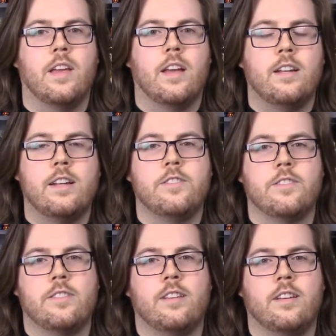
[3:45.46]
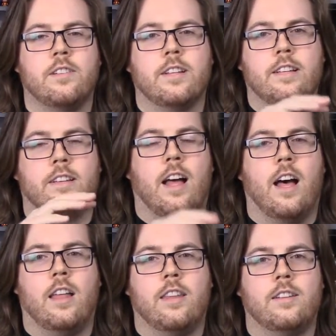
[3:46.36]
Ninja Steel and
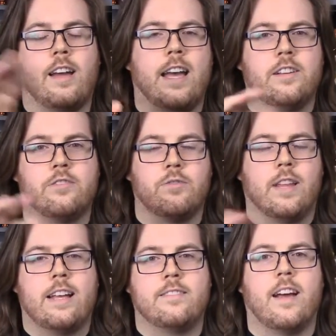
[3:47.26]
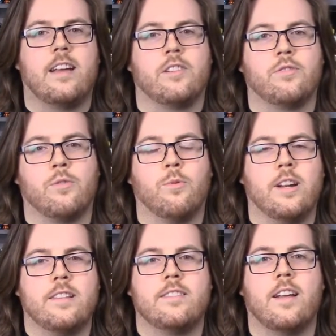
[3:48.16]
uh, the dinosaur, last dinosaur
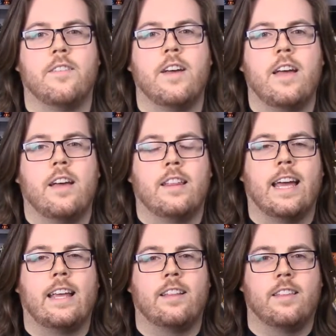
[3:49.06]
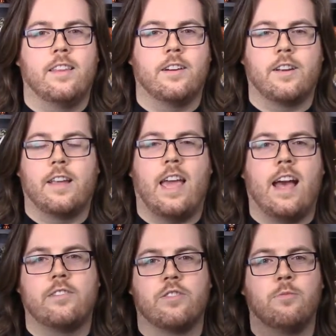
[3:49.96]
one and stuff, like, their
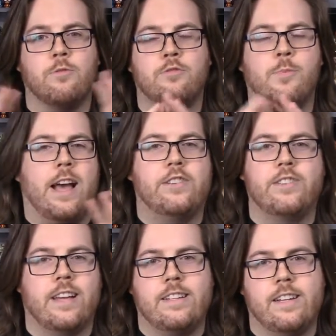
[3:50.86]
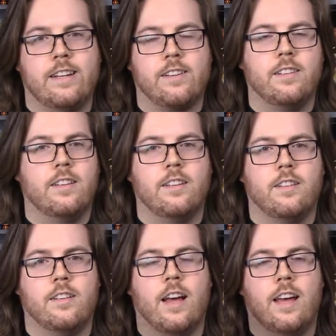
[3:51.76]
cast almost matches identically.
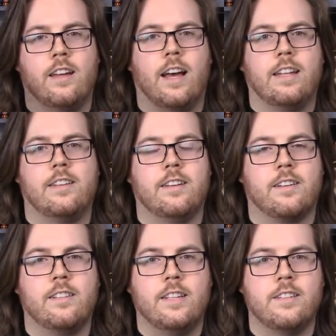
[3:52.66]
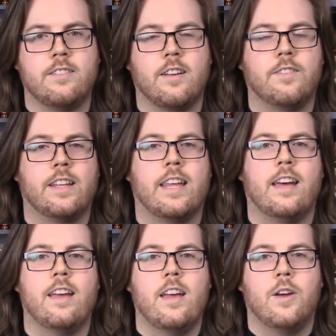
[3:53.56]
Uh, identically and stuff like
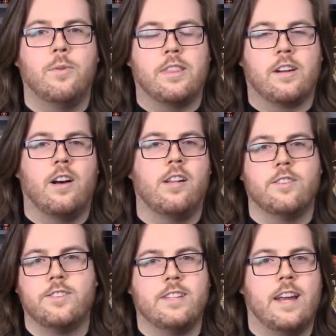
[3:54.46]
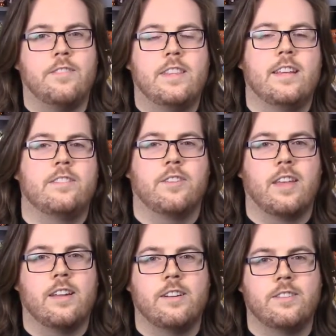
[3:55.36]
that with the collars and everything, so they
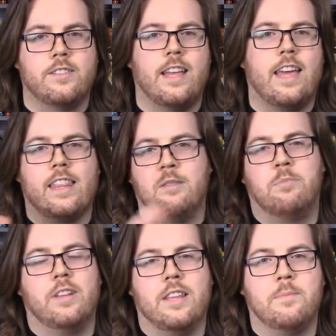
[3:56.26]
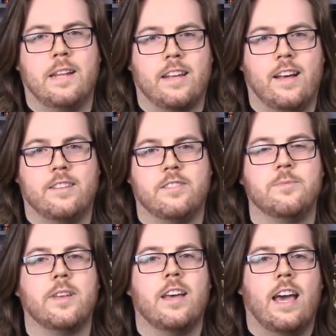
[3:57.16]
could have just taken them and put them in the
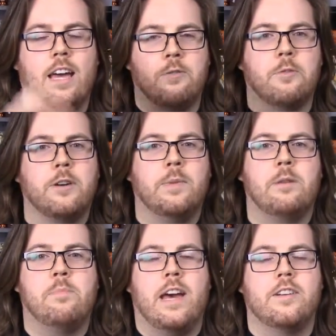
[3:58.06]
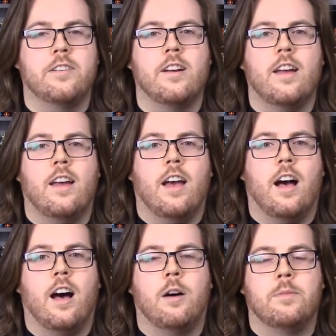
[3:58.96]
costume and it would have been better
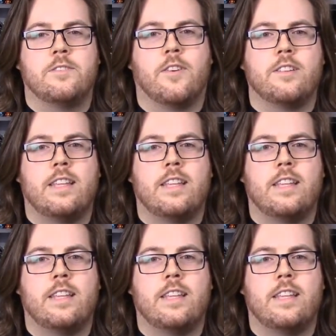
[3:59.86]
um, as far as